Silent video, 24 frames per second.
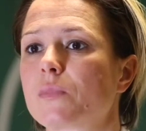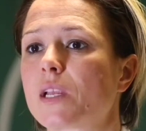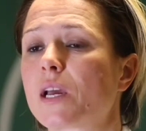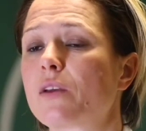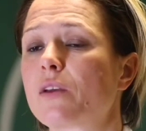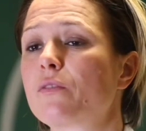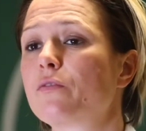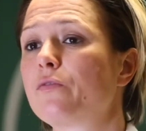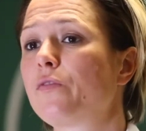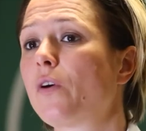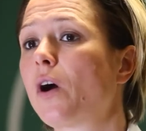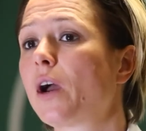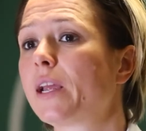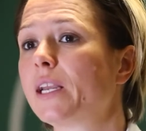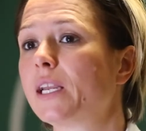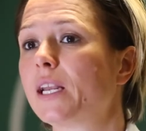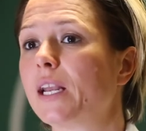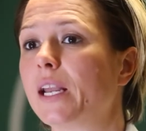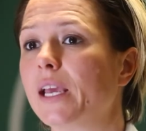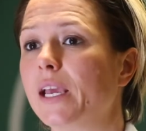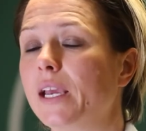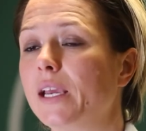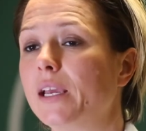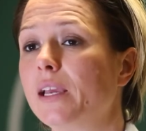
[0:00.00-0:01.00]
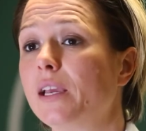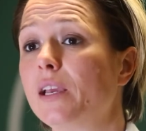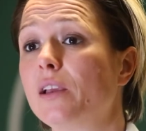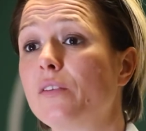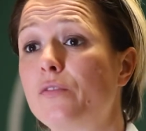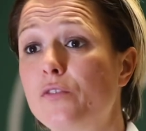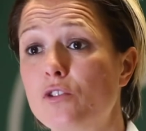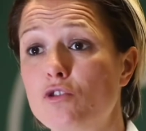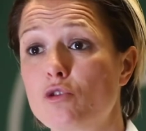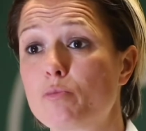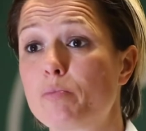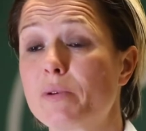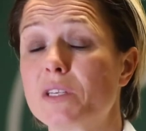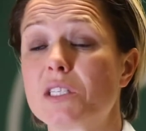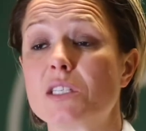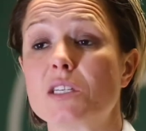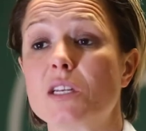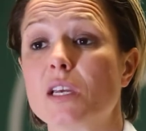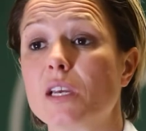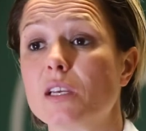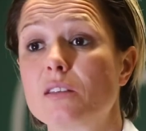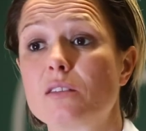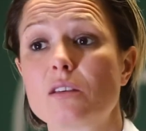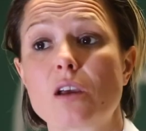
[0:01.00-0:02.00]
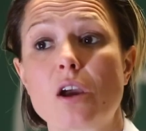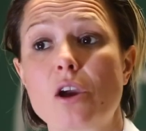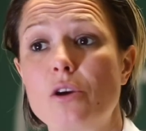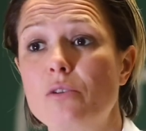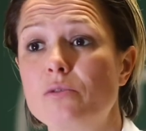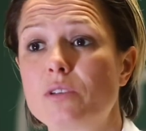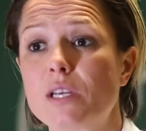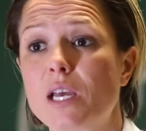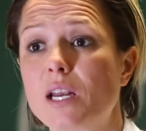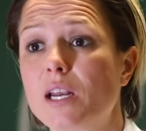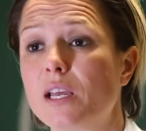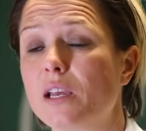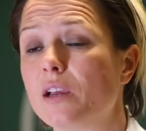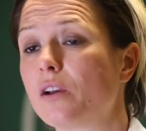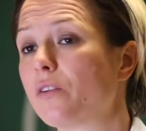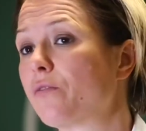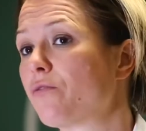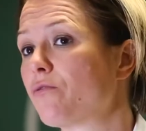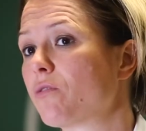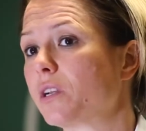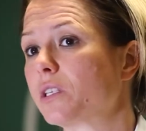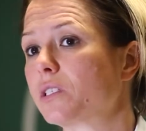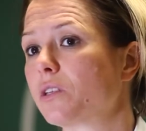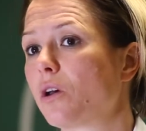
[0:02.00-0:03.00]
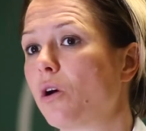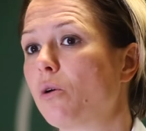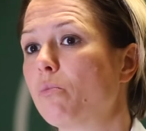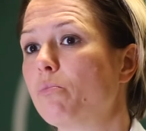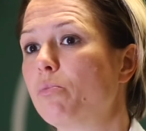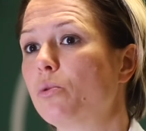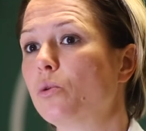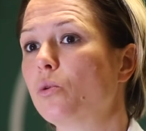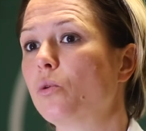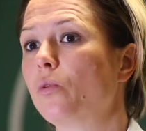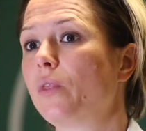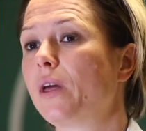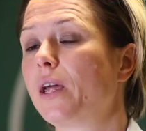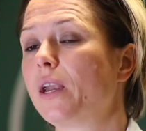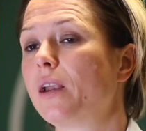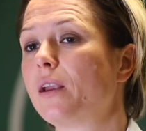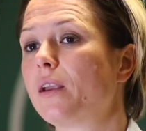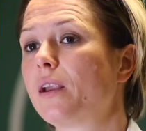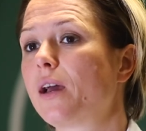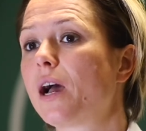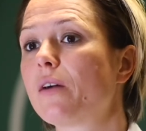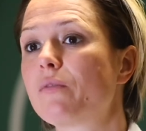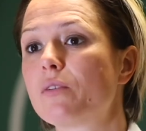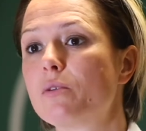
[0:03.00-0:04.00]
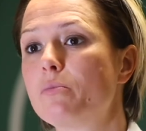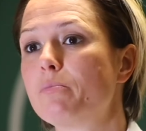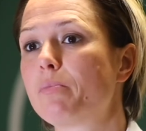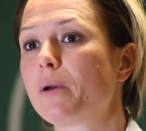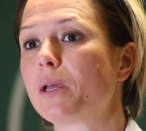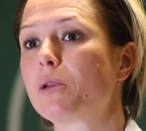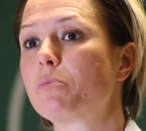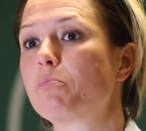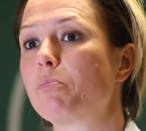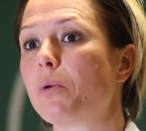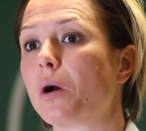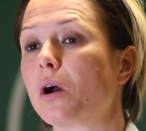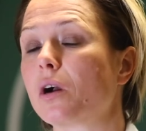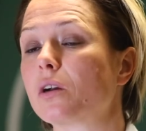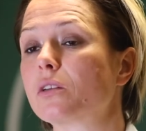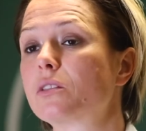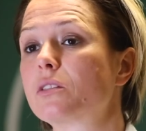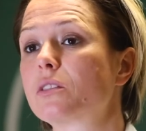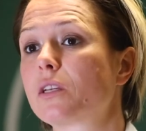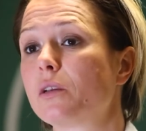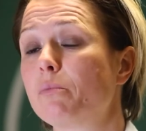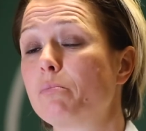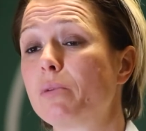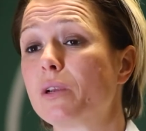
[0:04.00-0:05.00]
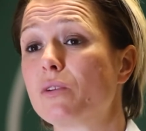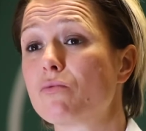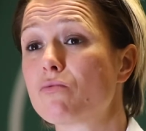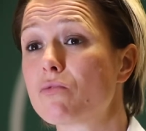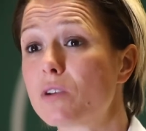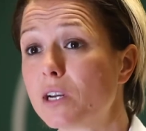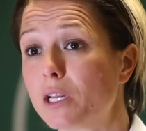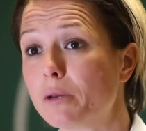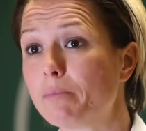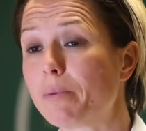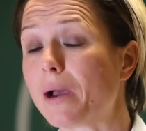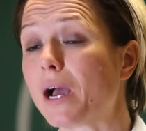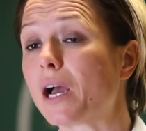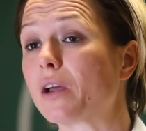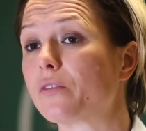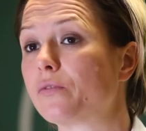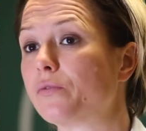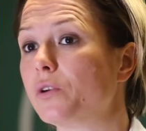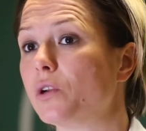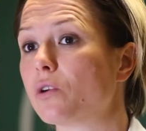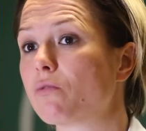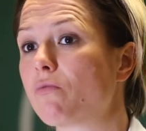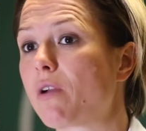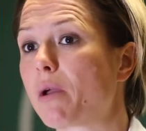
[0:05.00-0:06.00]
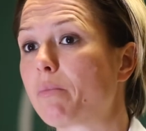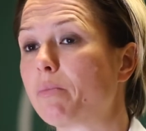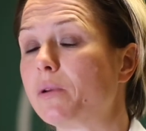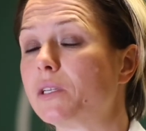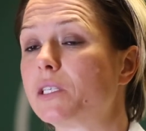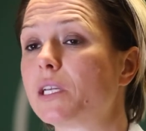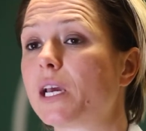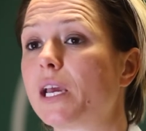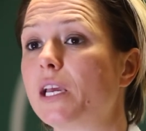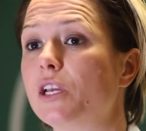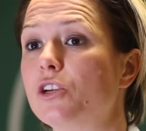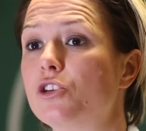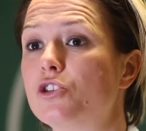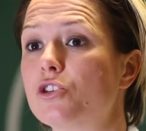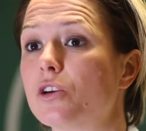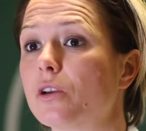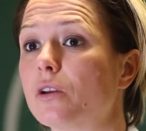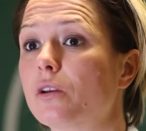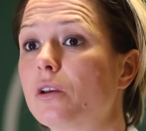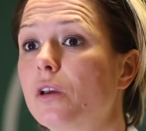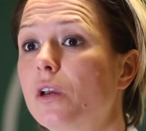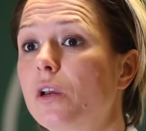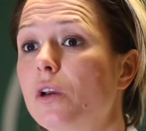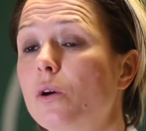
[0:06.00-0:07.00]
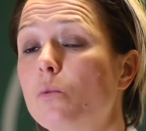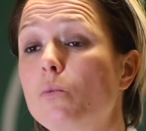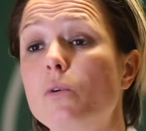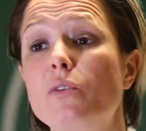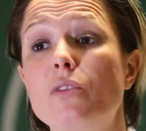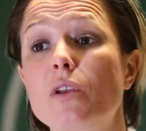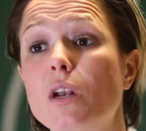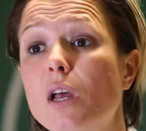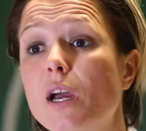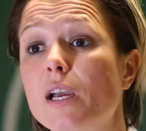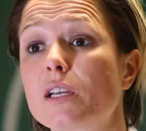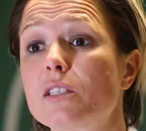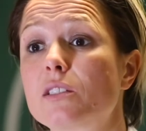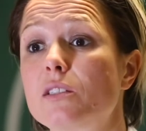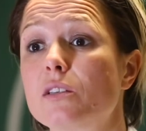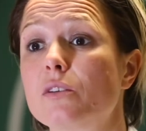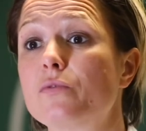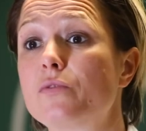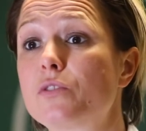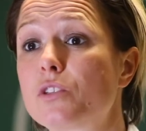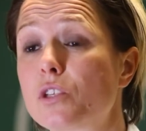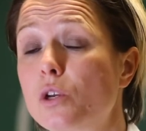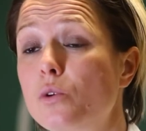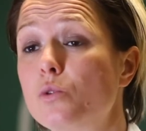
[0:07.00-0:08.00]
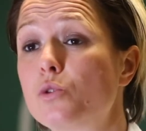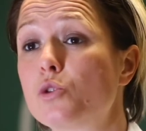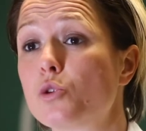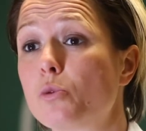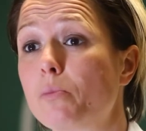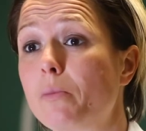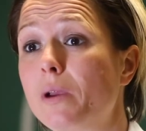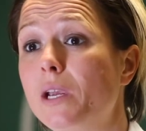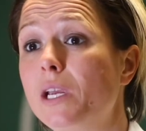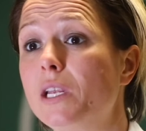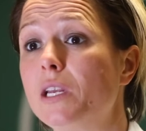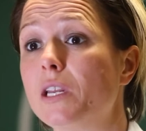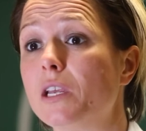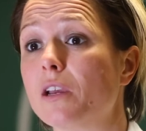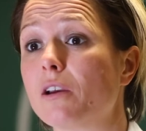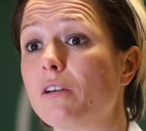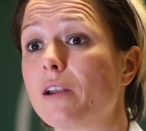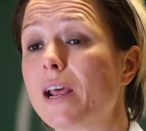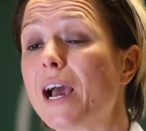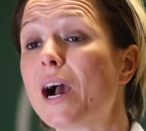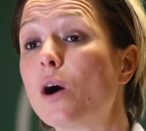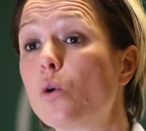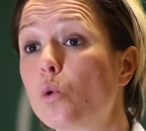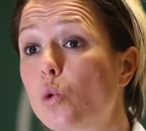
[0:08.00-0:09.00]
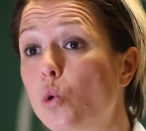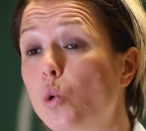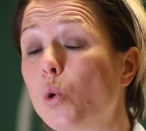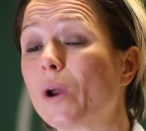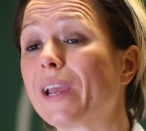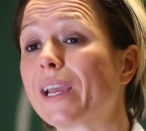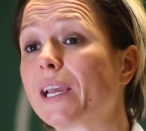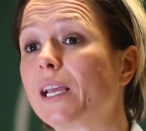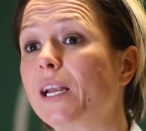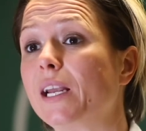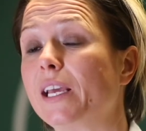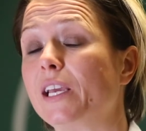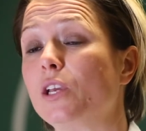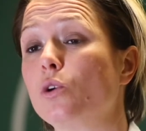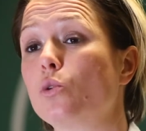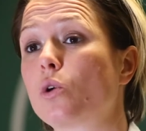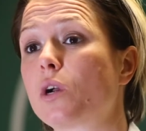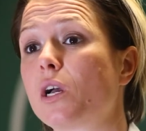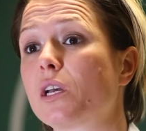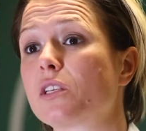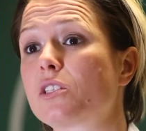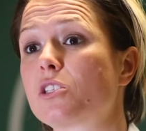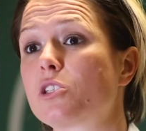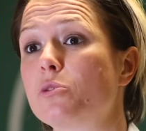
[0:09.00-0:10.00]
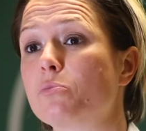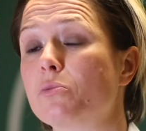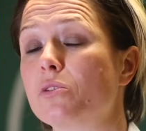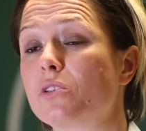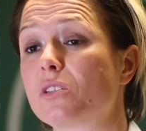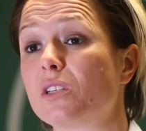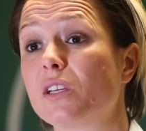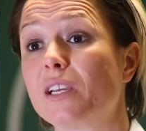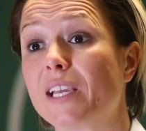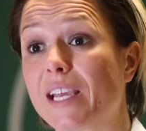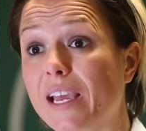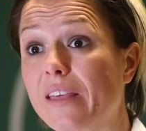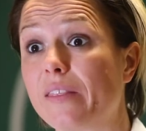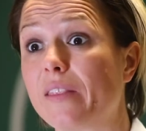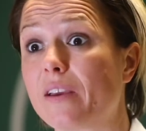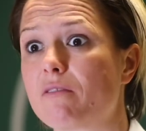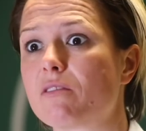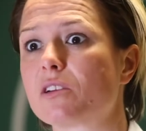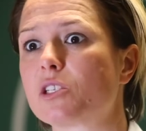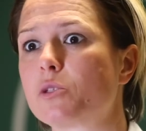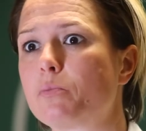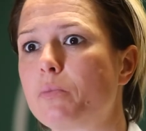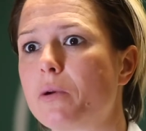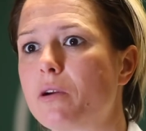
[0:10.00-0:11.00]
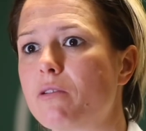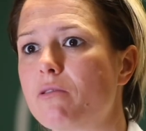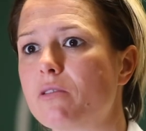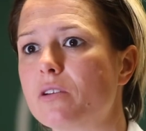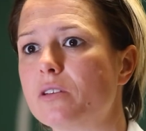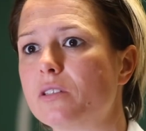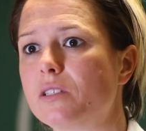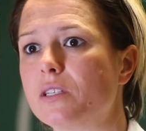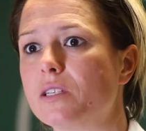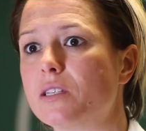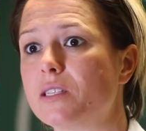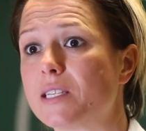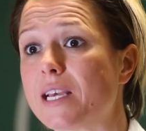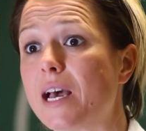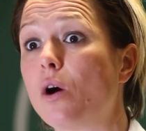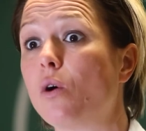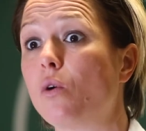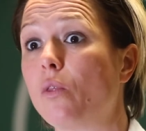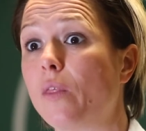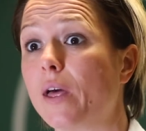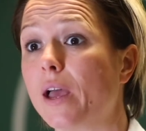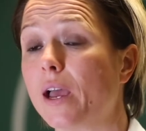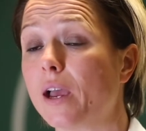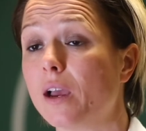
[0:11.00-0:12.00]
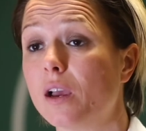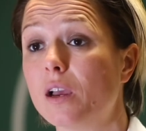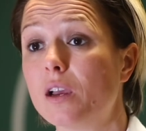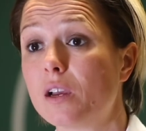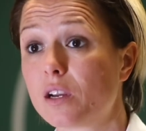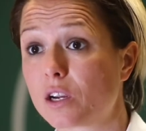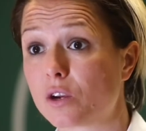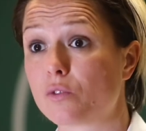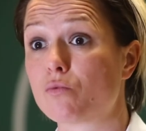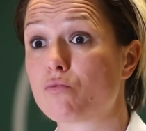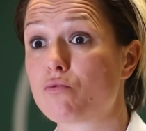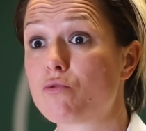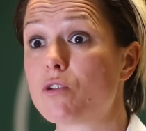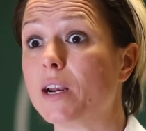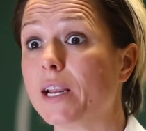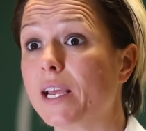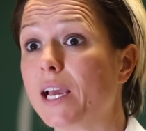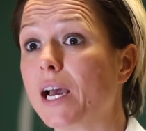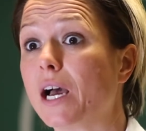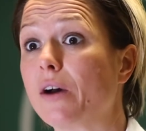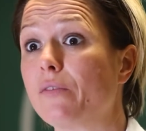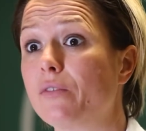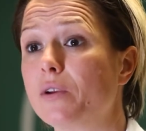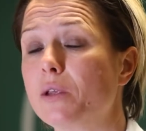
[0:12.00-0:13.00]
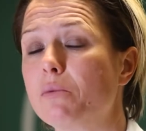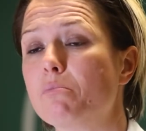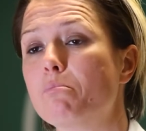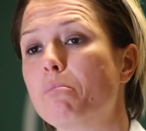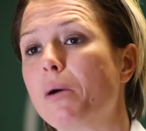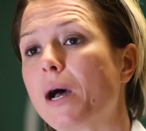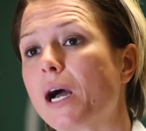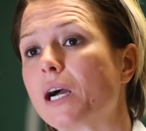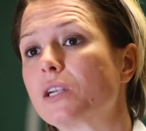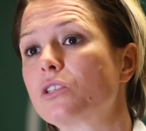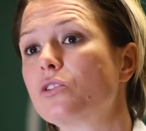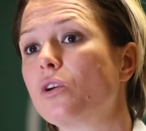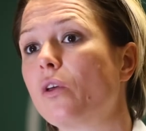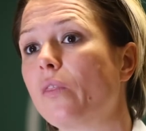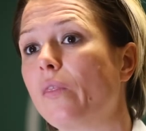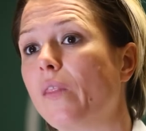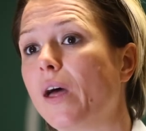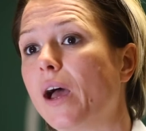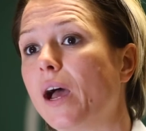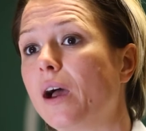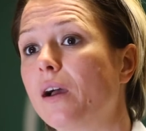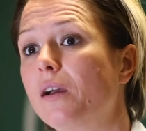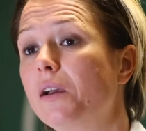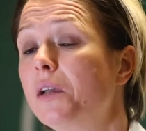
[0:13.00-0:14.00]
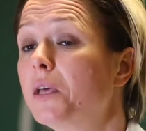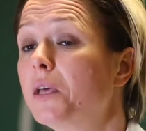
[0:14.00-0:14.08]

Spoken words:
And finally, if you're a business, a hotelier for example, then having bed bugs can be really bad for your reputation. With the likes of social media and how quickly your customers can get their experiences out there can really have an impact on that.